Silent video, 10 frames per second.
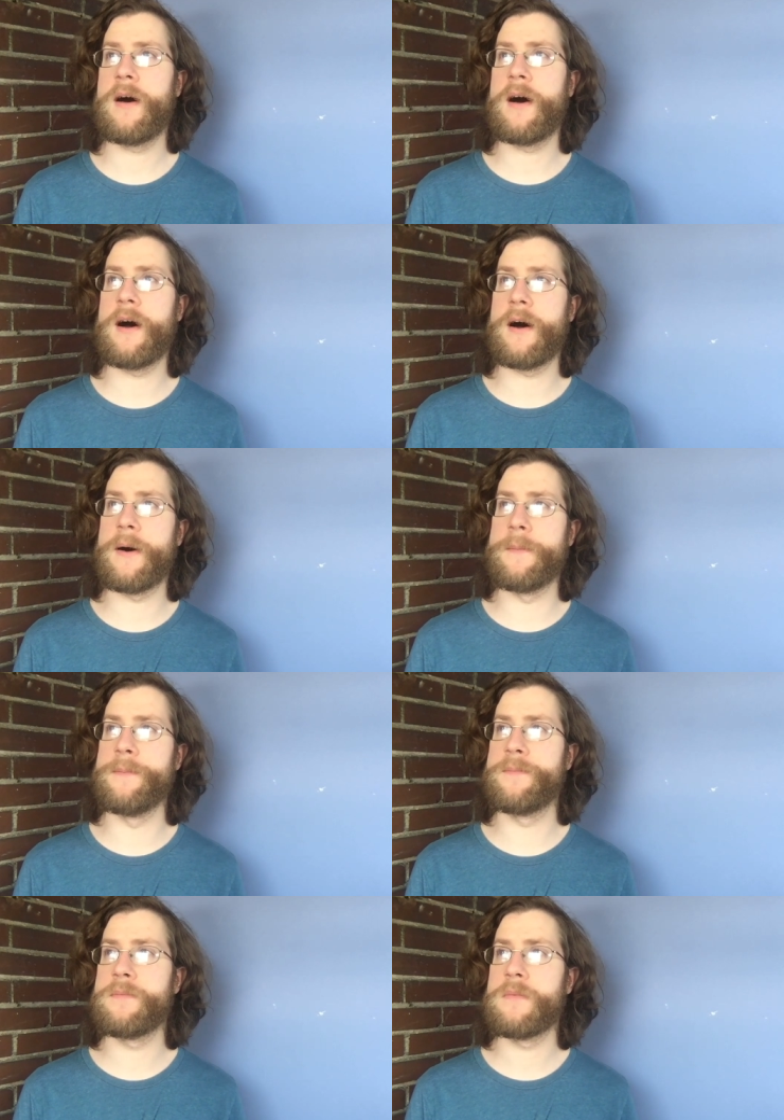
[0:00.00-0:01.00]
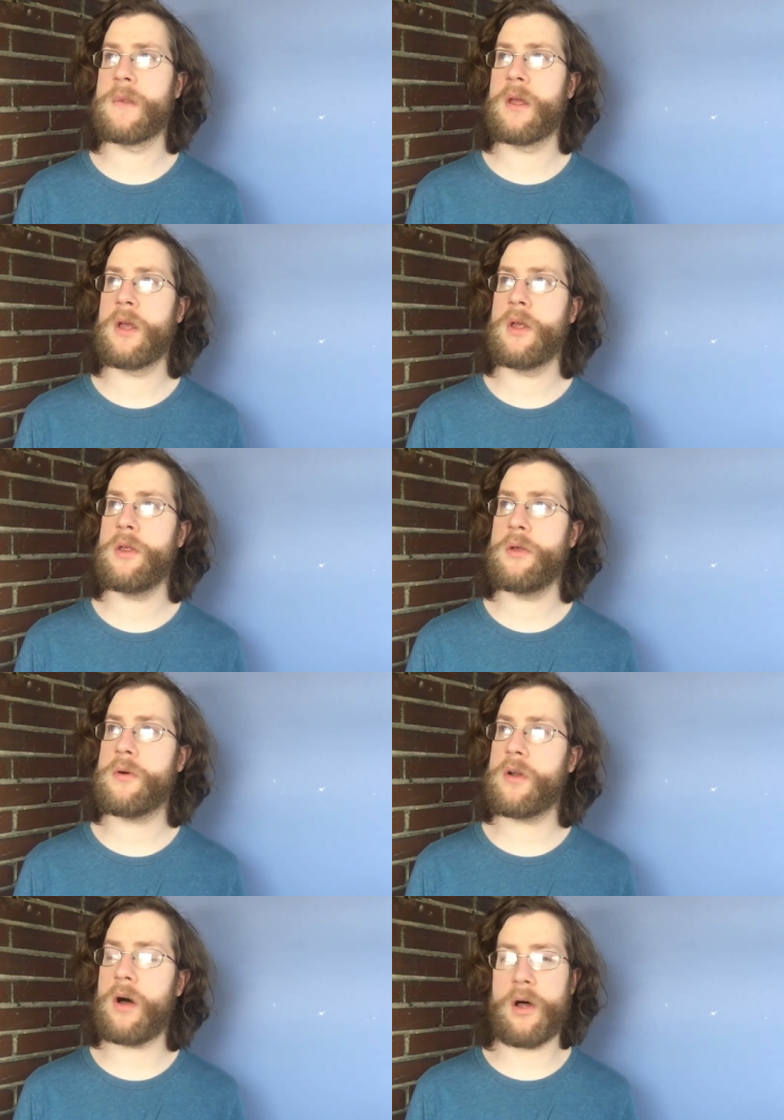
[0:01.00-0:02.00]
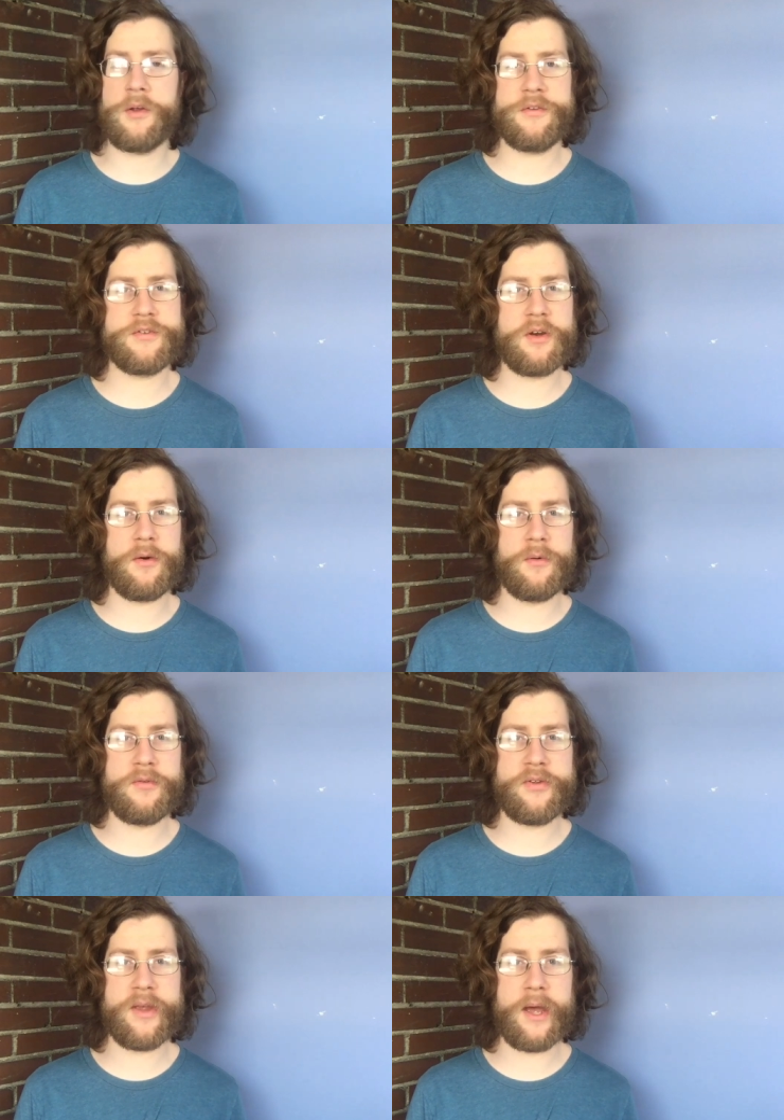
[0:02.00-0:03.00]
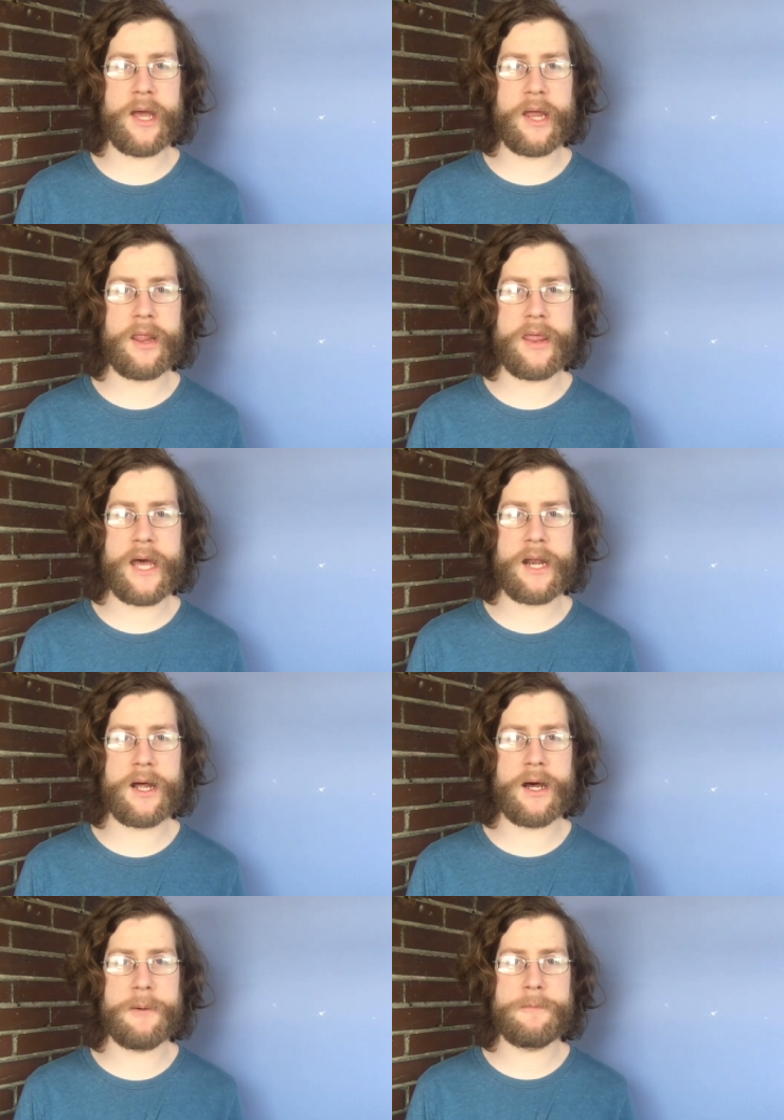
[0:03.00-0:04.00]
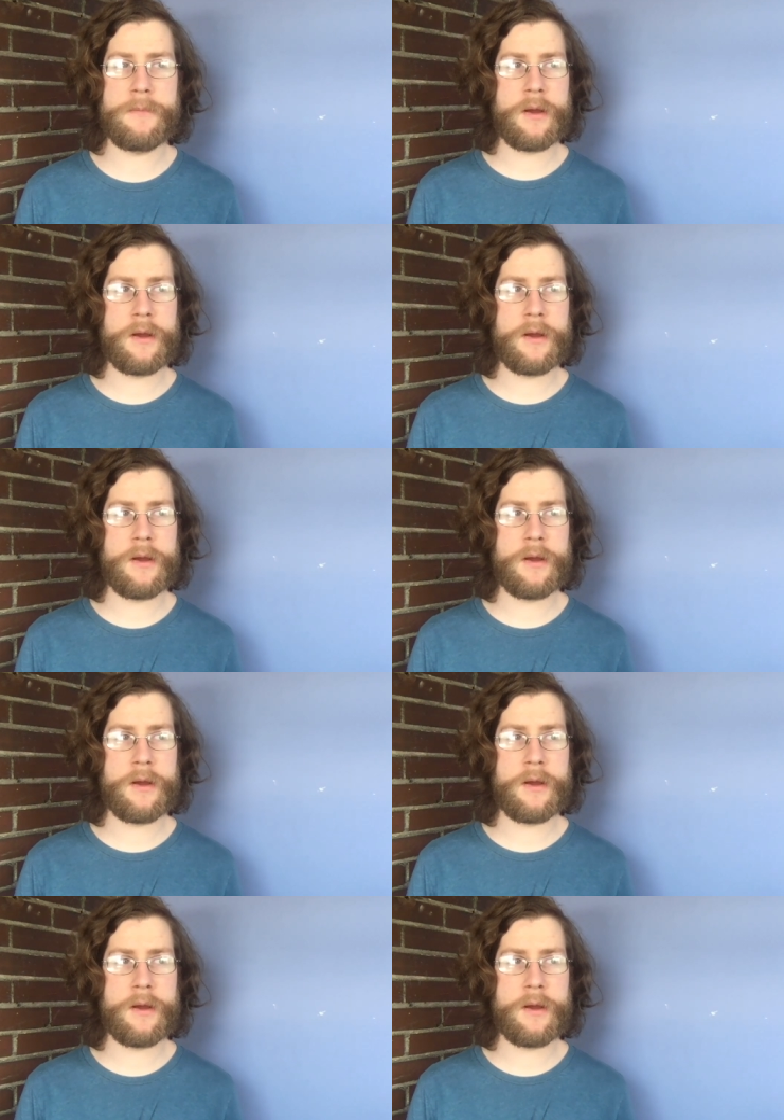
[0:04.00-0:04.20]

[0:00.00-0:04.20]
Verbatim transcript: Um, you could also say that um,